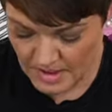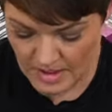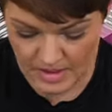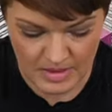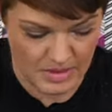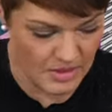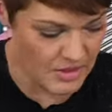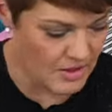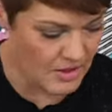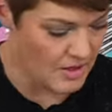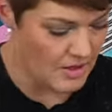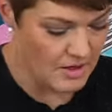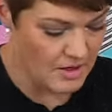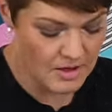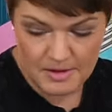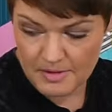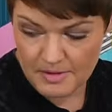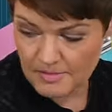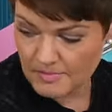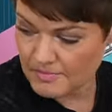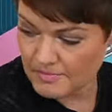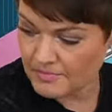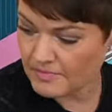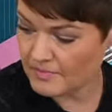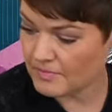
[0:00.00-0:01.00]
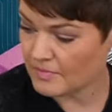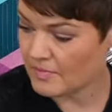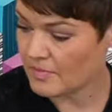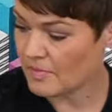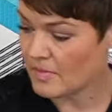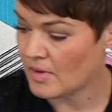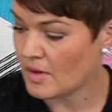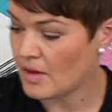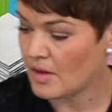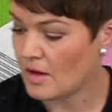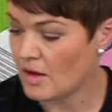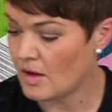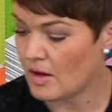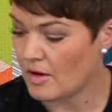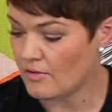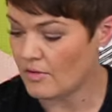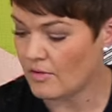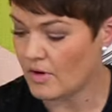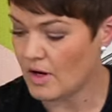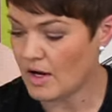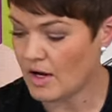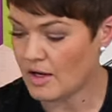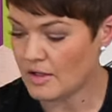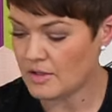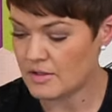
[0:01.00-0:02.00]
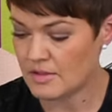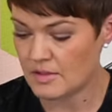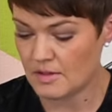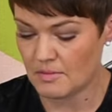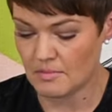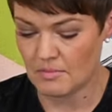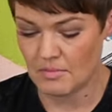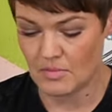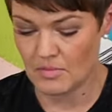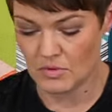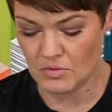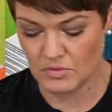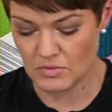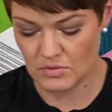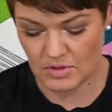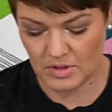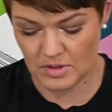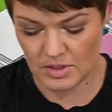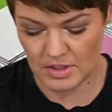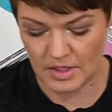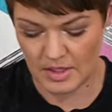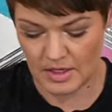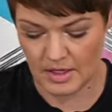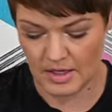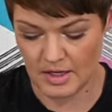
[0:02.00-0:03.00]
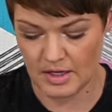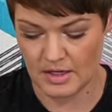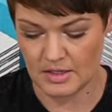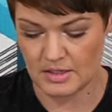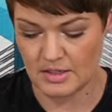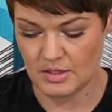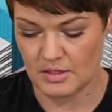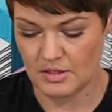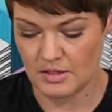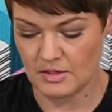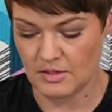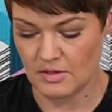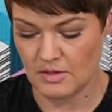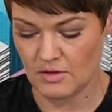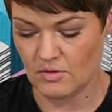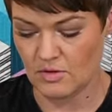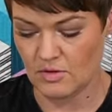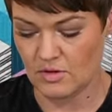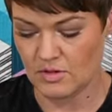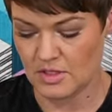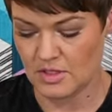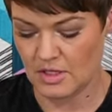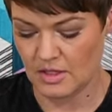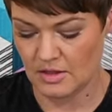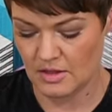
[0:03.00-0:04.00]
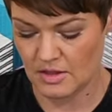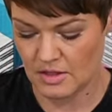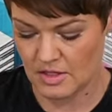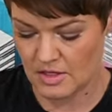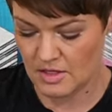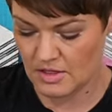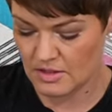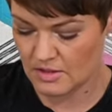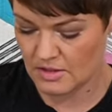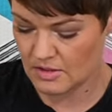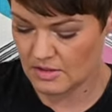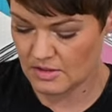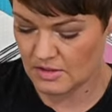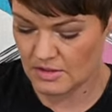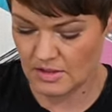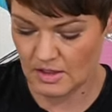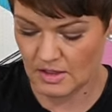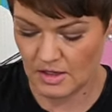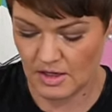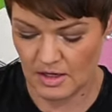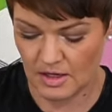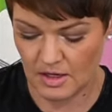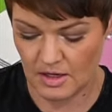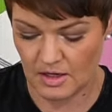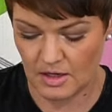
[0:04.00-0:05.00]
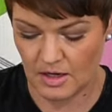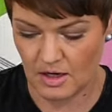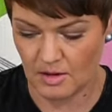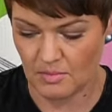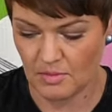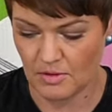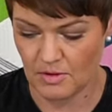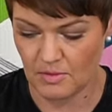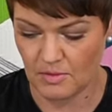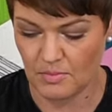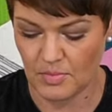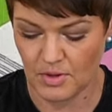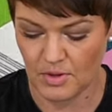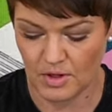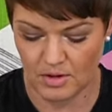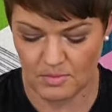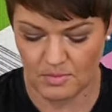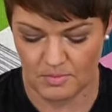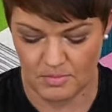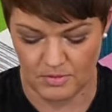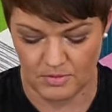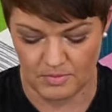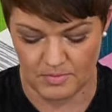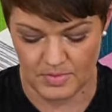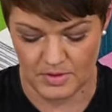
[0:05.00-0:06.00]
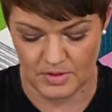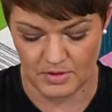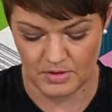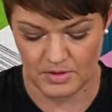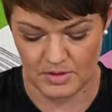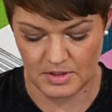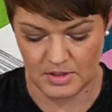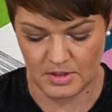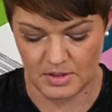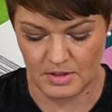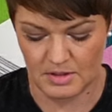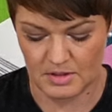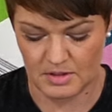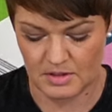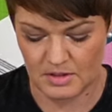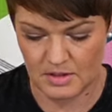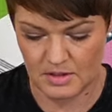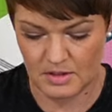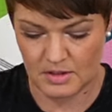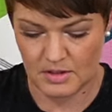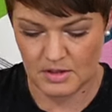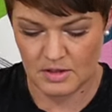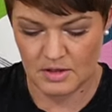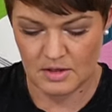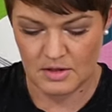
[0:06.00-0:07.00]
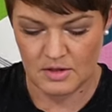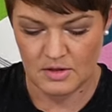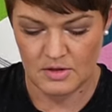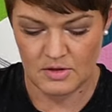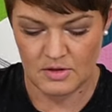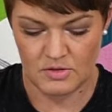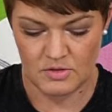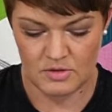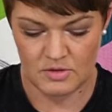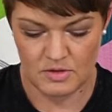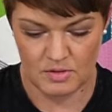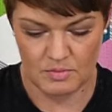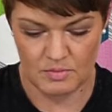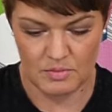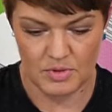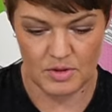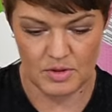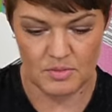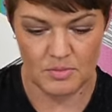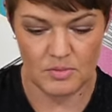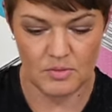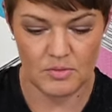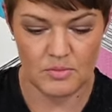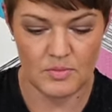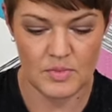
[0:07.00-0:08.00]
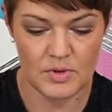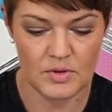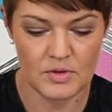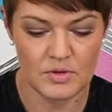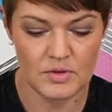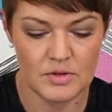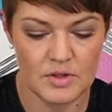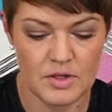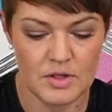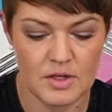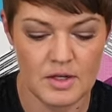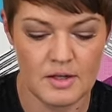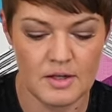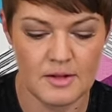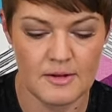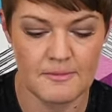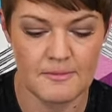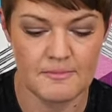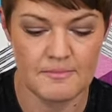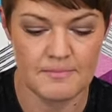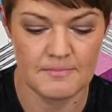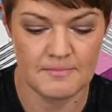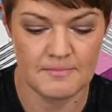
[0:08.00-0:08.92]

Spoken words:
And then I've got some more cut, so I'll set these aside. How about a purple building? The purple building.